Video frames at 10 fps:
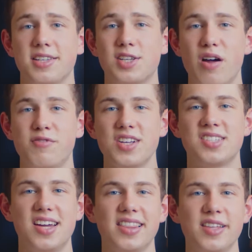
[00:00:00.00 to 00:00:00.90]
so I've just
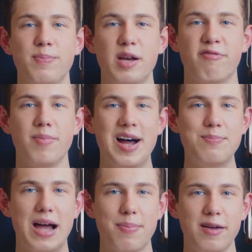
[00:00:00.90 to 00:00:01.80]
done a little bit of mind
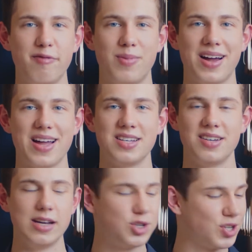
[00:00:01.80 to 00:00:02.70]
mapping for my
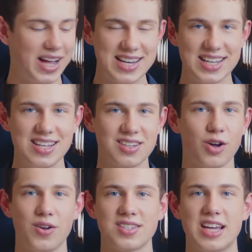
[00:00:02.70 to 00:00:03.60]
initial ideas and
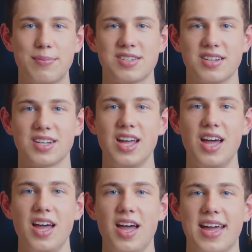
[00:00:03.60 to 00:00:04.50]
concepts and
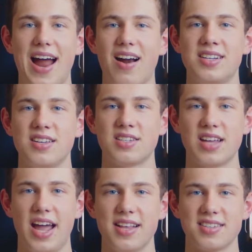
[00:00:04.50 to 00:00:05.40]

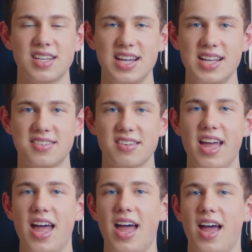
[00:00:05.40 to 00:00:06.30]
characters and scenes.
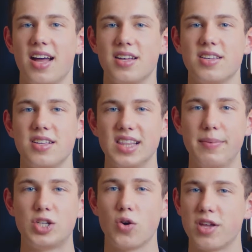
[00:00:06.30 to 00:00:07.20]
Let
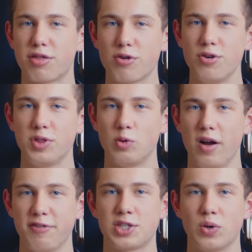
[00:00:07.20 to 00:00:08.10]
me talk you through the
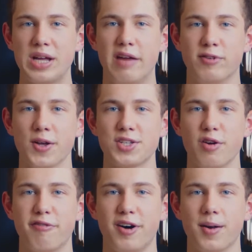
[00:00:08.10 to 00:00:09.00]
rough story that I've got so
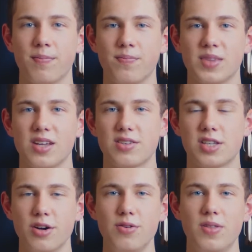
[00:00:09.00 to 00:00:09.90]
far.
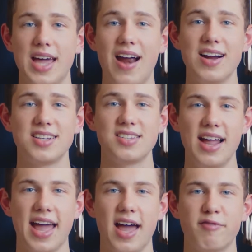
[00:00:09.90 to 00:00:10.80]
So the characters
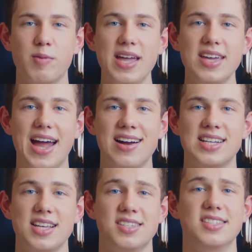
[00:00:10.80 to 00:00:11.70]
I have, the main
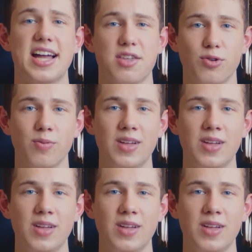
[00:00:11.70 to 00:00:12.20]
character is Daniel.